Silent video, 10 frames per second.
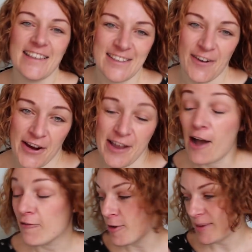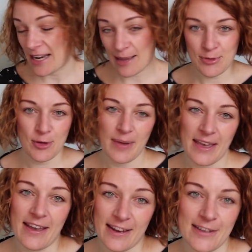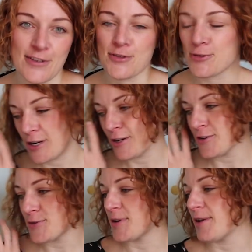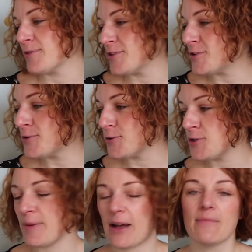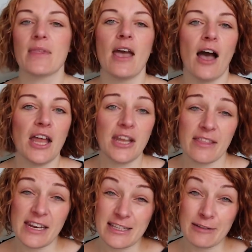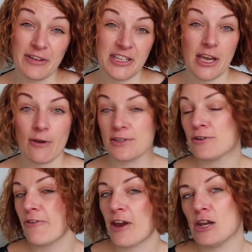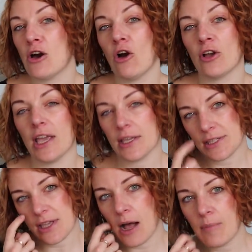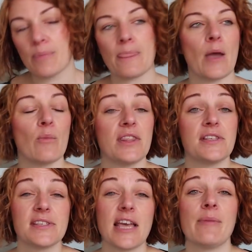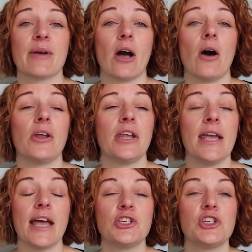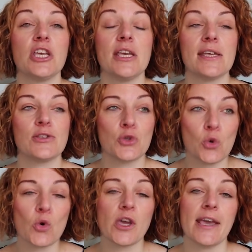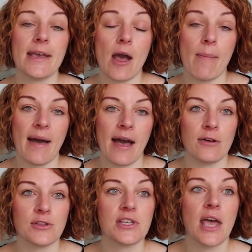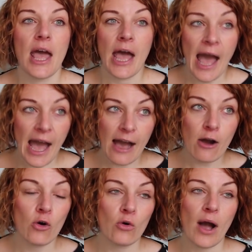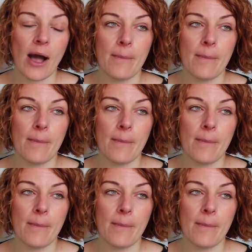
sorry, I've got my laptop here and I just thought I'd lost what I wanted to talk to you about. Another little video, it's not very long, it's with Stella McCartney, and she is talking about how